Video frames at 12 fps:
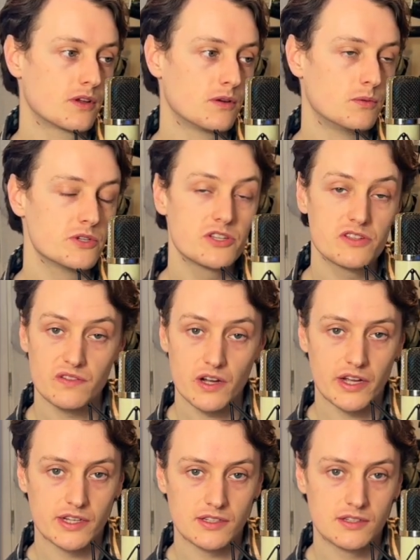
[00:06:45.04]
which is
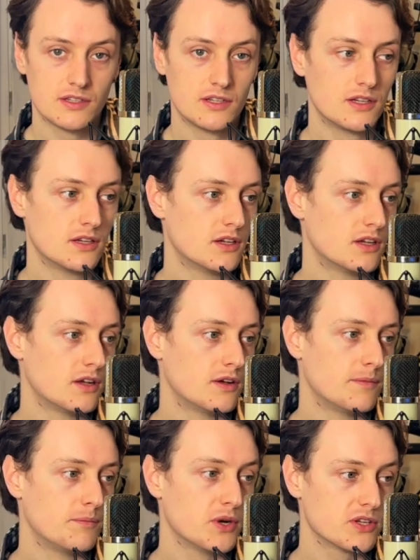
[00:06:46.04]
fine.
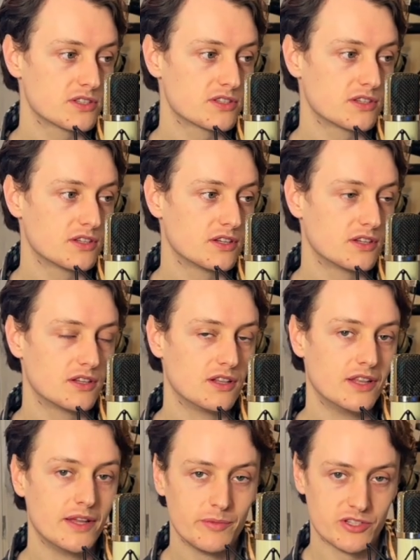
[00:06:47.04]
But
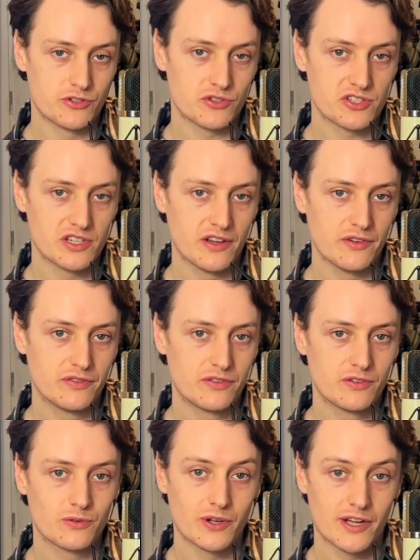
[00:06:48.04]
limit yourself,
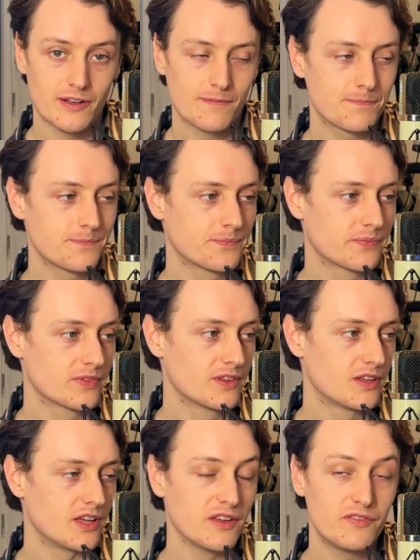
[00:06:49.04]
right?
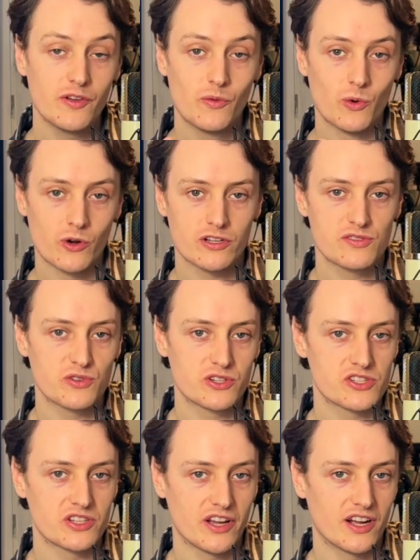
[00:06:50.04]
If it works for the
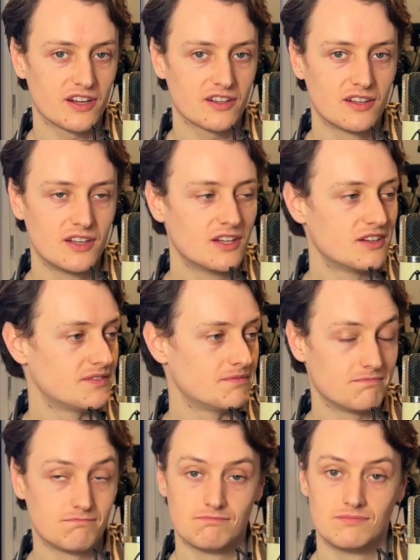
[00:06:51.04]
snare,
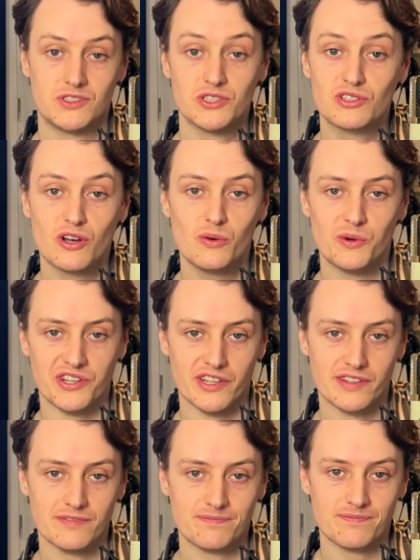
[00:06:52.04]
just go with it.
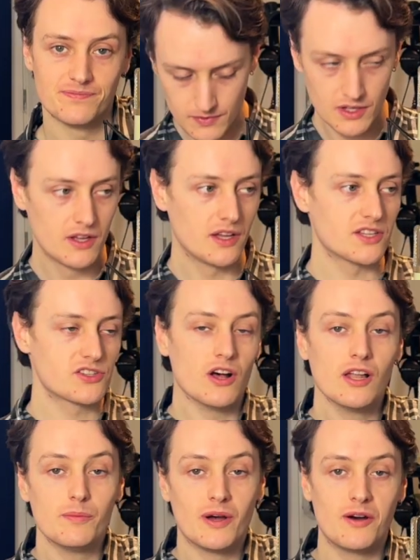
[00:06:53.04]
It's all
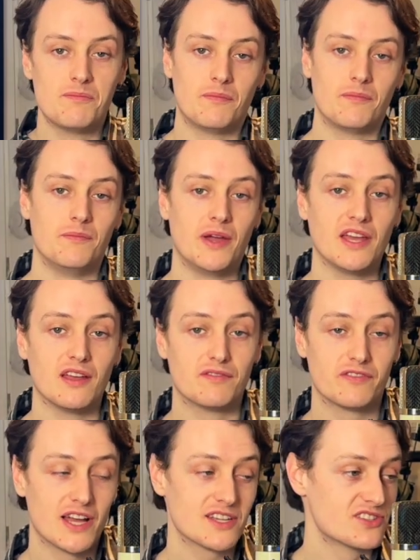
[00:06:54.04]
about making
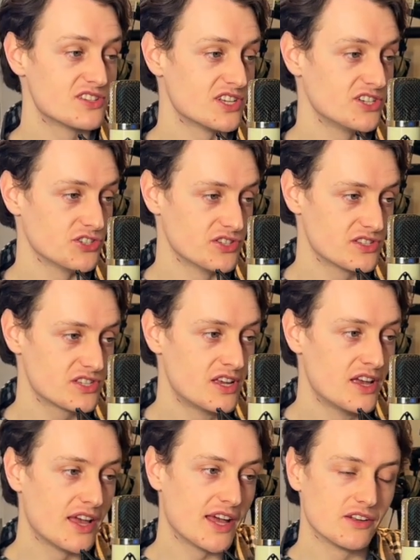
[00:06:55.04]
fast decisions
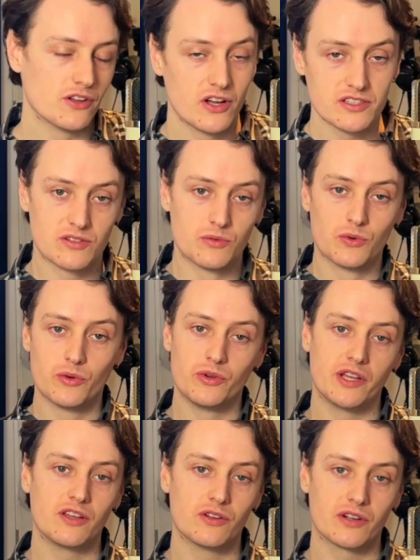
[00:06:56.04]
and not
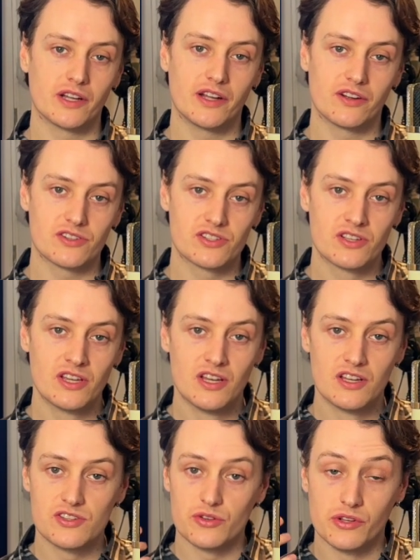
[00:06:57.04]
ruining your ears
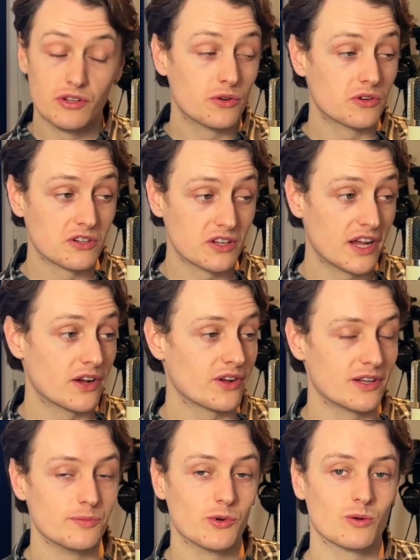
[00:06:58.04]
so you don't hear
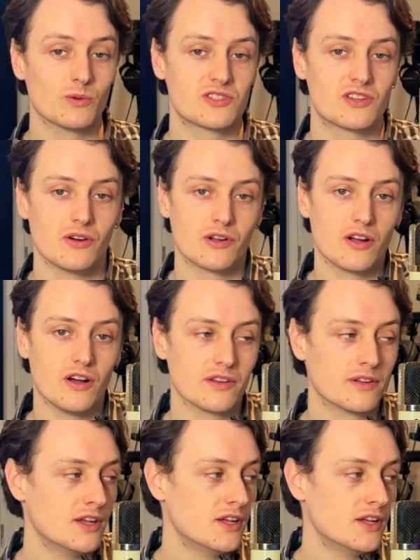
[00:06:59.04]
anymore what's going on.